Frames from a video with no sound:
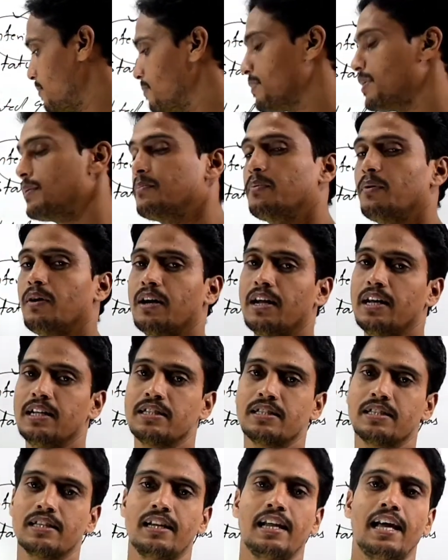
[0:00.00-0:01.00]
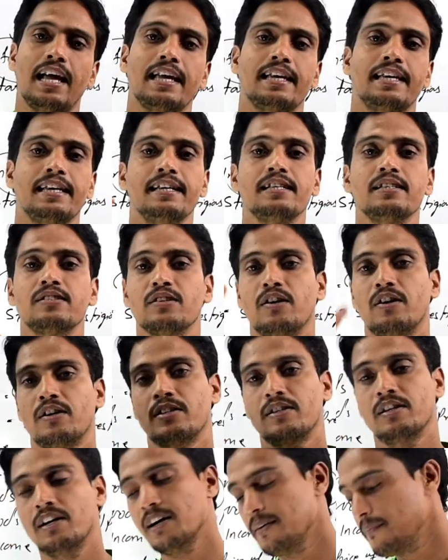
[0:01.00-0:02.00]
preference, likings or
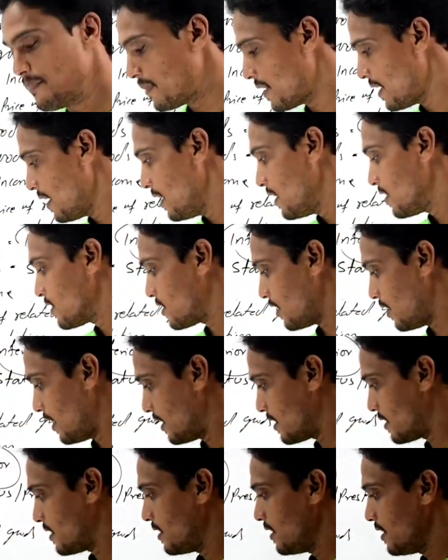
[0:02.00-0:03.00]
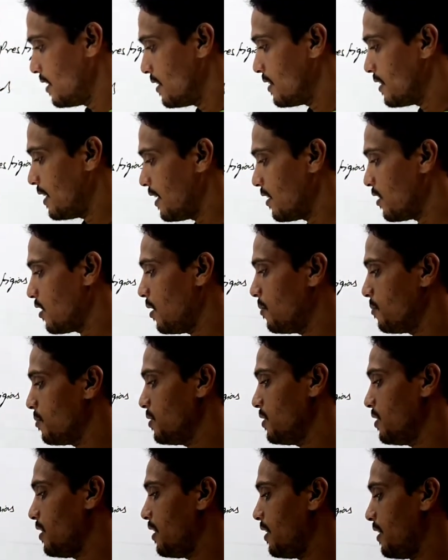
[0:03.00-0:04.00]
the choice. Then come
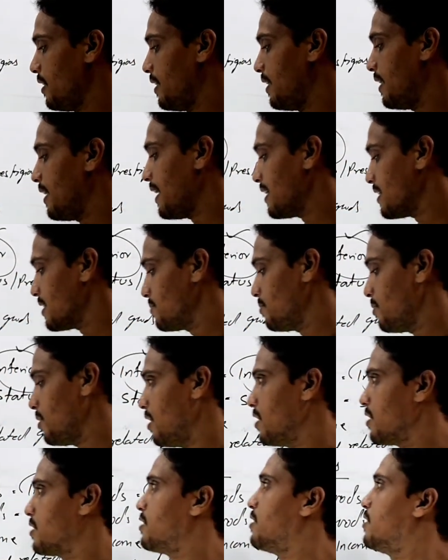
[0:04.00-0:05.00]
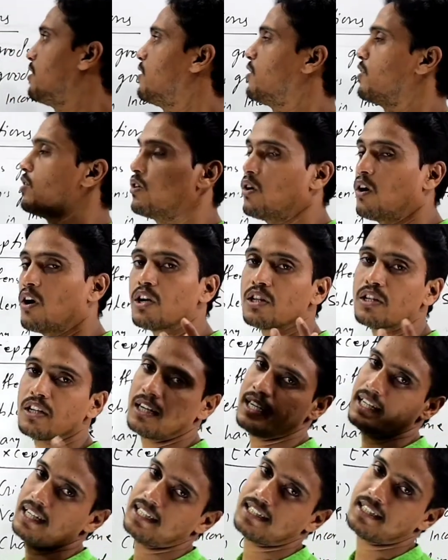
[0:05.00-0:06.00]
to the last but not the
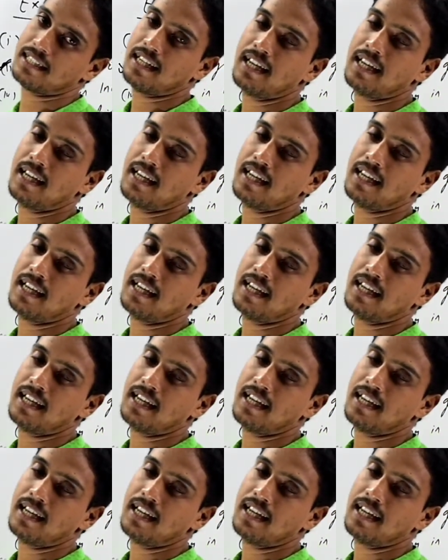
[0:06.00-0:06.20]
least